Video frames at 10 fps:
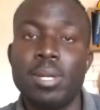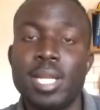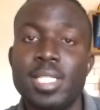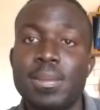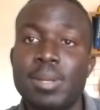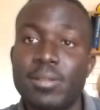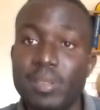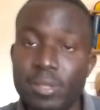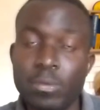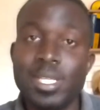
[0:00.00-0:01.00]
And chapter
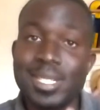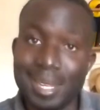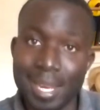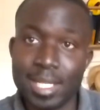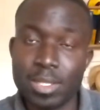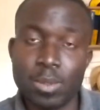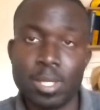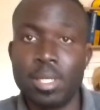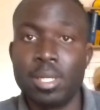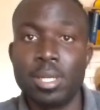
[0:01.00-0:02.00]
50, which is the last
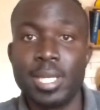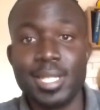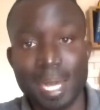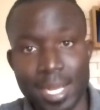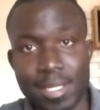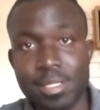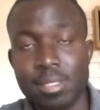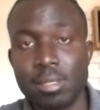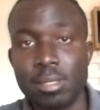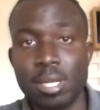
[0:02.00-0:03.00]
one, he
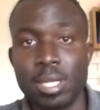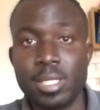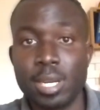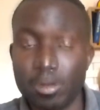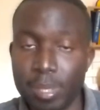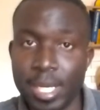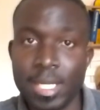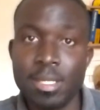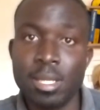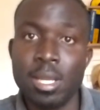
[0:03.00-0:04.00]
dies, Jacob
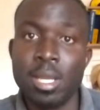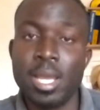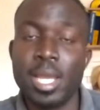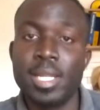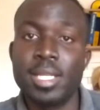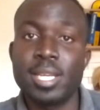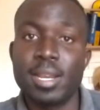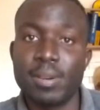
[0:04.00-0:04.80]
dies, and the entire